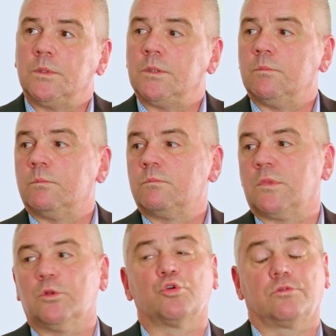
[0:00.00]

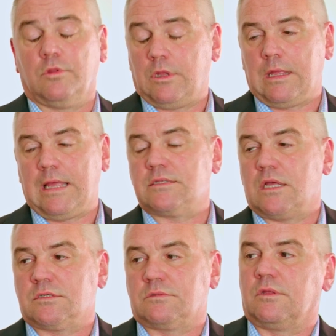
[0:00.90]
Look,
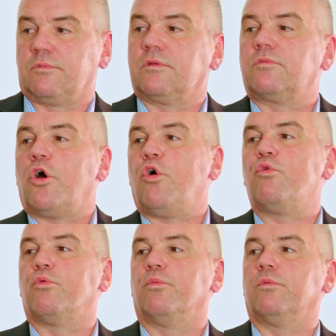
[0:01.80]
the
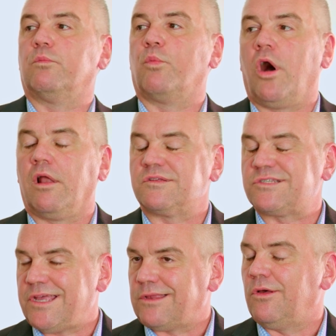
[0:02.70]
whole
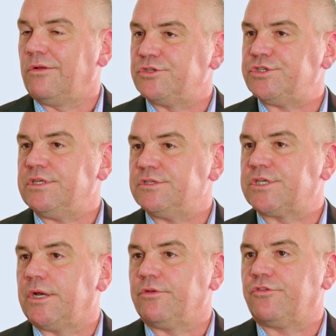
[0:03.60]
wireless technology is
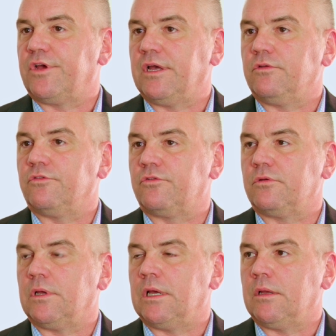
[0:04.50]
going to change
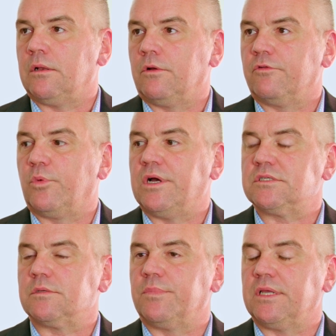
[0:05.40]
in a lot of
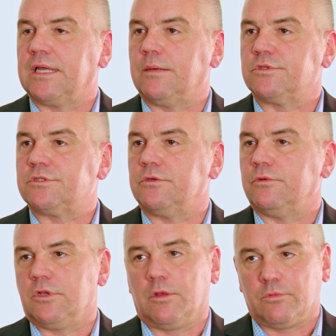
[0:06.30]
ways, and being able
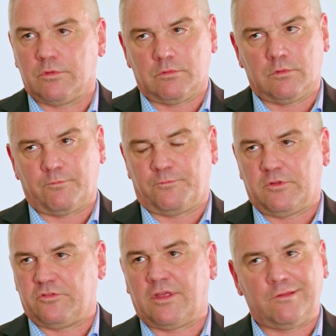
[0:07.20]
to,
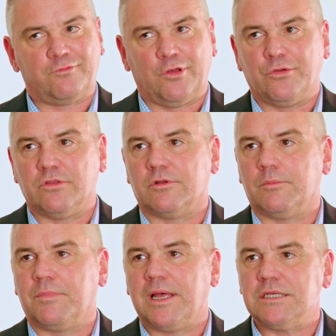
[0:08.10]
your telephone is an
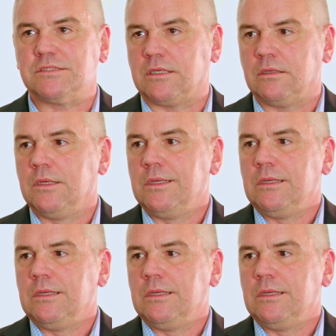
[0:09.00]
amazing